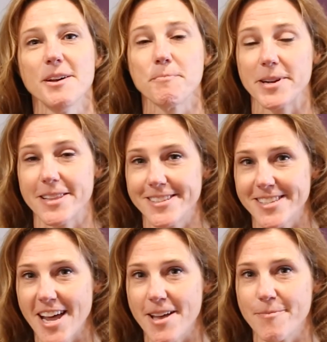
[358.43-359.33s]
But at the
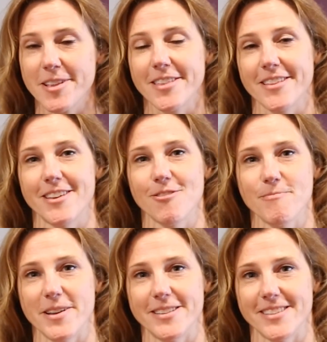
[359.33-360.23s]
time, I thought they were
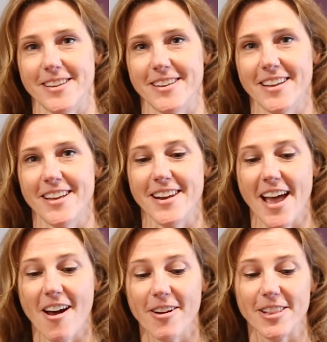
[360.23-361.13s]
amazing. And
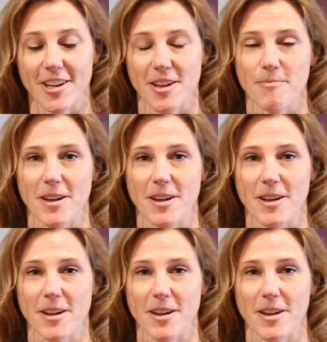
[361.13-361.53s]
now I look at